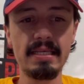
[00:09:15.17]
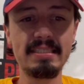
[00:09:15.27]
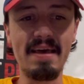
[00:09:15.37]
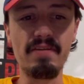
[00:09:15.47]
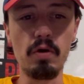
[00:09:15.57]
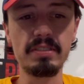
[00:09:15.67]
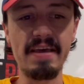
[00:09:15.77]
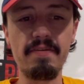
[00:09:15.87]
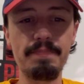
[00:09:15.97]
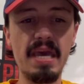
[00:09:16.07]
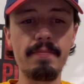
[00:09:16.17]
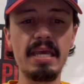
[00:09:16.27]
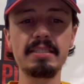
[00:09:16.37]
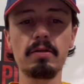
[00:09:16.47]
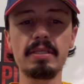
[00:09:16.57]
7.07 p.m.
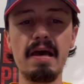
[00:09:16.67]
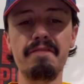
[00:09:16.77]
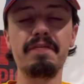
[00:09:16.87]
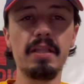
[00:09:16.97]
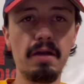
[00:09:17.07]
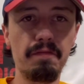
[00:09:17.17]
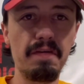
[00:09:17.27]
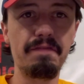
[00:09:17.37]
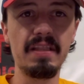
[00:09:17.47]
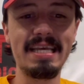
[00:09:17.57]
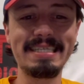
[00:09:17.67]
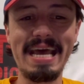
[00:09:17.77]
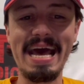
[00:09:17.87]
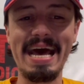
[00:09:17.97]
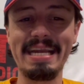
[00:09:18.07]
Eastern Time. Philadelphia Phillies
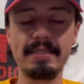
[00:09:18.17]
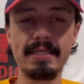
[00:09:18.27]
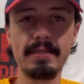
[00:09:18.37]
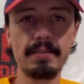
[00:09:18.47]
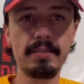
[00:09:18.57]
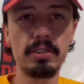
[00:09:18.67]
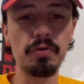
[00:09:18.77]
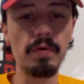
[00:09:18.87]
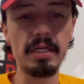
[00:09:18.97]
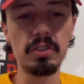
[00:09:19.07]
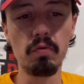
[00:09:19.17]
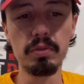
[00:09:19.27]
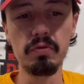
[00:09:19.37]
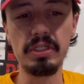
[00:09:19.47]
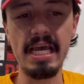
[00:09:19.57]
at Toronto
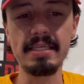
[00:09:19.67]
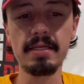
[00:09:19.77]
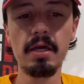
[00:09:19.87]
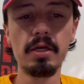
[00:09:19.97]
Blue Jays.